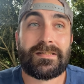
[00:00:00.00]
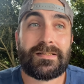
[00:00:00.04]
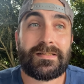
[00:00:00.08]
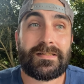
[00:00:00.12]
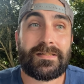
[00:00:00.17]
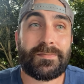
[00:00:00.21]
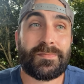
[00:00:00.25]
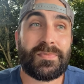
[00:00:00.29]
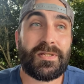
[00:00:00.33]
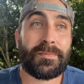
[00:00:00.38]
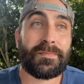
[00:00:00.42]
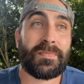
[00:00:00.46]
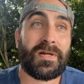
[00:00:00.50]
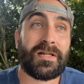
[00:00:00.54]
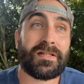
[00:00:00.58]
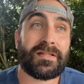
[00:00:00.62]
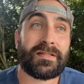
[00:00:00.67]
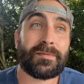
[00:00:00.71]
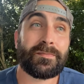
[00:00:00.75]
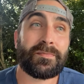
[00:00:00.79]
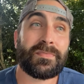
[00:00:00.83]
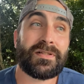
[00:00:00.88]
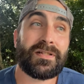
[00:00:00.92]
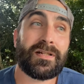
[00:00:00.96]
the Bed Bath
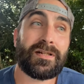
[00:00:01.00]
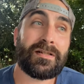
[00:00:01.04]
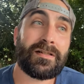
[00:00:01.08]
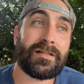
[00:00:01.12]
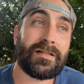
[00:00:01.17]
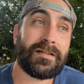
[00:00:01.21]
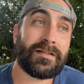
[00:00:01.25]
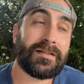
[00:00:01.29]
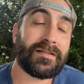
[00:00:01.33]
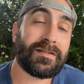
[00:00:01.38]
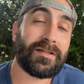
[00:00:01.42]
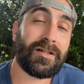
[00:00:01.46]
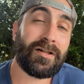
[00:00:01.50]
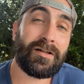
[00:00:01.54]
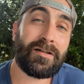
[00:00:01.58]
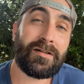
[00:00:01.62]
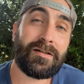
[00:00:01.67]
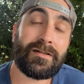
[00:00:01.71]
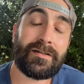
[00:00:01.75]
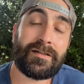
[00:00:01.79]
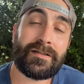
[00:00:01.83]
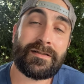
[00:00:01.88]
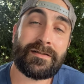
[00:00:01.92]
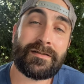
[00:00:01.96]
& Beyond is
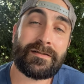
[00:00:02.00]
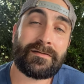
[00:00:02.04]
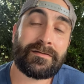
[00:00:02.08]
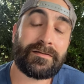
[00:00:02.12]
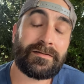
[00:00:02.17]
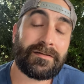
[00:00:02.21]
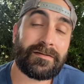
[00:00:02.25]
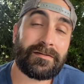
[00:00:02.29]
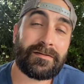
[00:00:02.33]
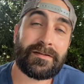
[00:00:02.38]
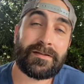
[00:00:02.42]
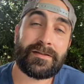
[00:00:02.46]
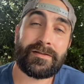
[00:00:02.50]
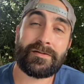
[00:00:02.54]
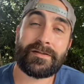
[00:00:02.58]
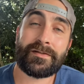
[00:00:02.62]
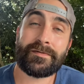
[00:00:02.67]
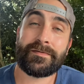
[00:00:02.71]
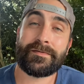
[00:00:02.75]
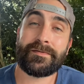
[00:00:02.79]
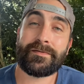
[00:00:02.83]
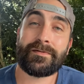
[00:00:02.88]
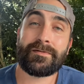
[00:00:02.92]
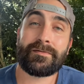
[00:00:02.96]
gone. The
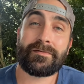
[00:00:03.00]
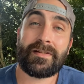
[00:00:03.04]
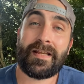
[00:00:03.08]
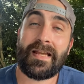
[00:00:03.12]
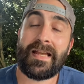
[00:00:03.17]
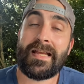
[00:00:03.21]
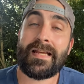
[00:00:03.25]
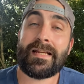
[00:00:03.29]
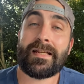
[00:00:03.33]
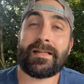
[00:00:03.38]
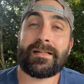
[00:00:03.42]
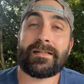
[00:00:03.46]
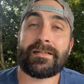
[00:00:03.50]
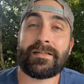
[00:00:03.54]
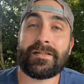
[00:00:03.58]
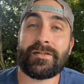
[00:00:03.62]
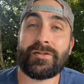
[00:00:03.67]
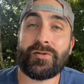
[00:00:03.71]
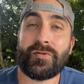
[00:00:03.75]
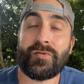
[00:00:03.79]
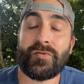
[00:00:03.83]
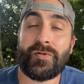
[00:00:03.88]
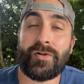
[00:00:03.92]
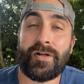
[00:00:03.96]
grift can't
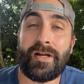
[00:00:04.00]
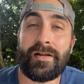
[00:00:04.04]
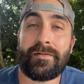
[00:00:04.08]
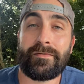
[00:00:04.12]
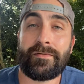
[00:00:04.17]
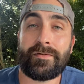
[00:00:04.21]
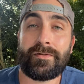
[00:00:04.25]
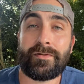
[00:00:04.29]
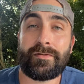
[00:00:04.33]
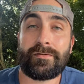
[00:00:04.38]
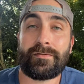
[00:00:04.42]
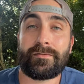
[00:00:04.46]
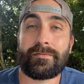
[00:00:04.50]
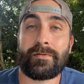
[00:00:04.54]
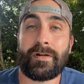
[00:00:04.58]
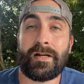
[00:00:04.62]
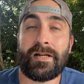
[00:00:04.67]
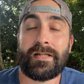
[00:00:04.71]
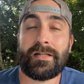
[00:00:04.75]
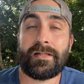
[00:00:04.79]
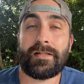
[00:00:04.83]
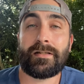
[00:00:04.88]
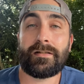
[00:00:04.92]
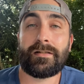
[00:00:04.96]
continue forever,
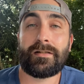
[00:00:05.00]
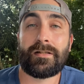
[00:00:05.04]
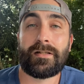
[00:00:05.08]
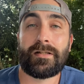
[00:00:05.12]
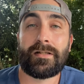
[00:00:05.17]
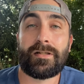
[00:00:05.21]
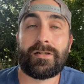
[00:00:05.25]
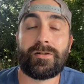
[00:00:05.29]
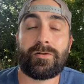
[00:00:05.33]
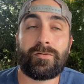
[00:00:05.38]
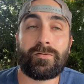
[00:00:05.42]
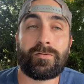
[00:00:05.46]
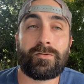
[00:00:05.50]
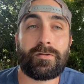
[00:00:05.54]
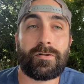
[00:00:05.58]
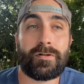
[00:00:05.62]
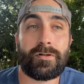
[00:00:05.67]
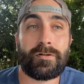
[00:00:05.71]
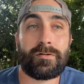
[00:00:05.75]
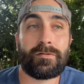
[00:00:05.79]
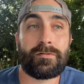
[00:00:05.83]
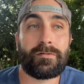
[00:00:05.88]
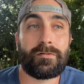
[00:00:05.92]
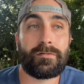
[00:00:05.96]
right?
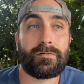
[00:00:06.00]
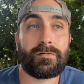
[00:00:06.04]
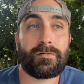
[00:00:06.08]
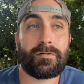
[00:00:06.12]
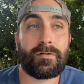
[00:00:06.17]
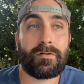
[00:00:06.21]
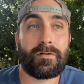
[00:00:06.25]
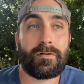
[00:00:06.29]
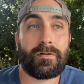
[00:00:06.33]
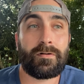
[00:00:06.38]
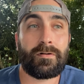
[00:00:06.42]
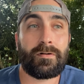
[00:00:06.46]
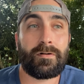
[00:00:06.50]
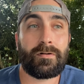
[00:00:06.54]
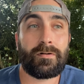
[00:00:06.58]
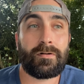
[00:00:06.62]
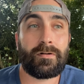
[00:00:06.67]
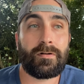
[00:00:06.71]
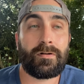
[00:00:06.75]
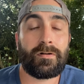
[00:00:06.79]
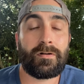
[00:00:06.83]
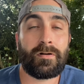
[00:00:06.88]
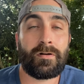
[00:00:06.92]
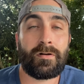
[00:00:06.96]
Or
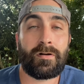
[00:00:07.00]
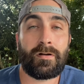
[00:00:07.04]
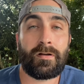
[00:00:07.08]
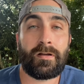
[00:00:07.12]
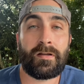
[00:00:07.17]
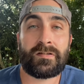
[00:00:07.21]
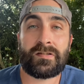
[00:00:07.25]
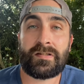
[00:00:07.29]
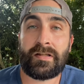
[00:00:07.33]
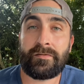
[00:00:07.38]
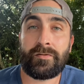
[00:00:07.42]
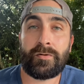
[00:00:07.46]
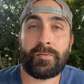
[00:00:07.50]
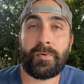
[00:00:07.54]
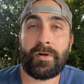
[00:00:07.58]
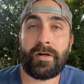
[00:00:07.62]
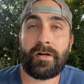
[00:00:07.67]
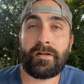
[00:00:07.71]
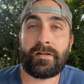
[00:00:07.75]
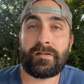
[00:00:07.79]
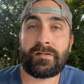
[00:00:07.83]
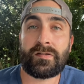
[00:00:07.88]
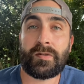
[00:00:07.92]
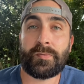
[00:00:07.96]
is the
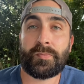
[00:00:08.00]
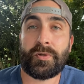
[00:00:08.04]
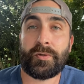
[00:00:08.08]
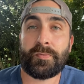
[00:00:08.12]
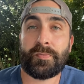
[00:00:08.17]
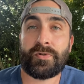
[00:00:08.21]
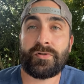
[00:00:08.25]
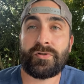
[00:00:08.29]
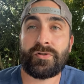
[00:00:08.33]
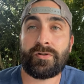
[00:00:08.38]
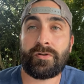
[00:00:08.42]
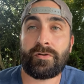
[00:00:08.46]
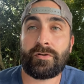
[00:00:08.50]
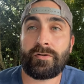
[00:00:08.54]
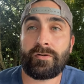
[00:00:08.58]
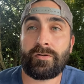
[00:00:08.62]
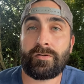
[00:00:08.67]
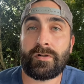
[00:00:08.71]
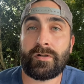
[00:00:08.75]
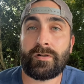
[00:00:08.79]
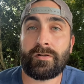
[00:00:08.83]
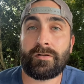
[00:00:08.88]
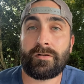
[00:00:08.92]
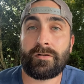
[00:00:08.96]
ThePPShow
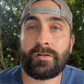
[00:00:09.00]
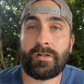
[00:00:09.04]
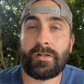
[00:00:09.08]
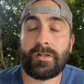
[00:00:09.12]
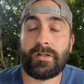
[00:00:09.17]
and